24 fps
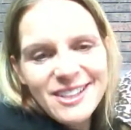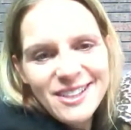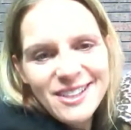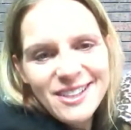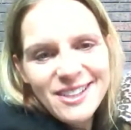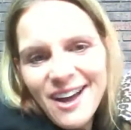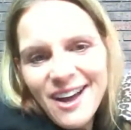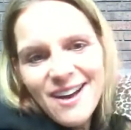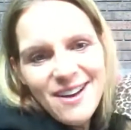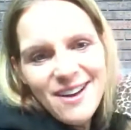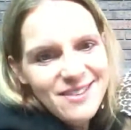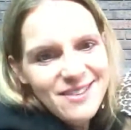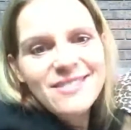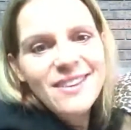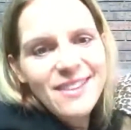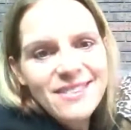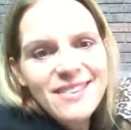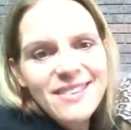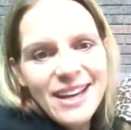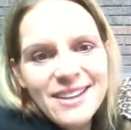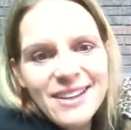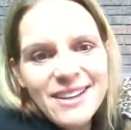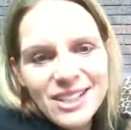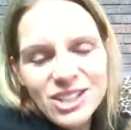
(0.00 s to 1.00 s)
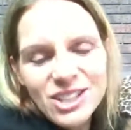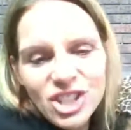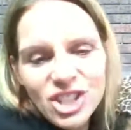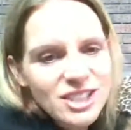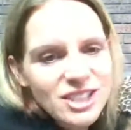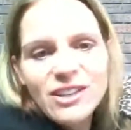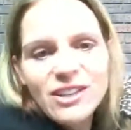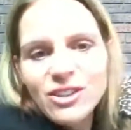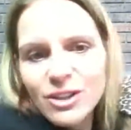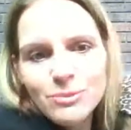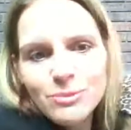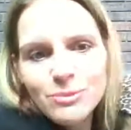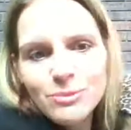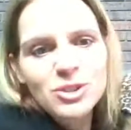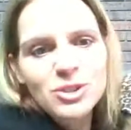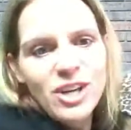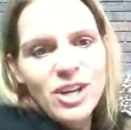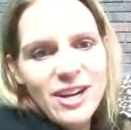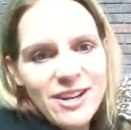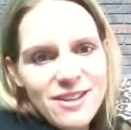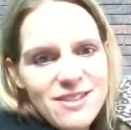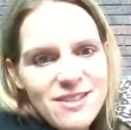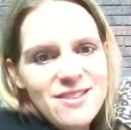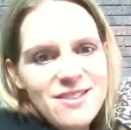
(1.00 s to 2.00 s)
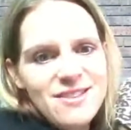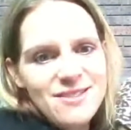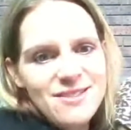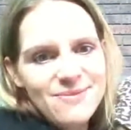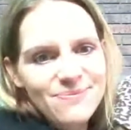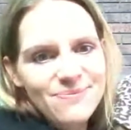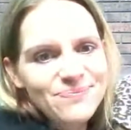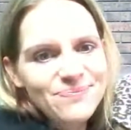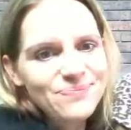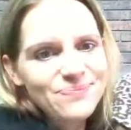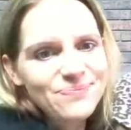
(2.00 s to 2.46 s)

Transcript: that it's just that grip strength.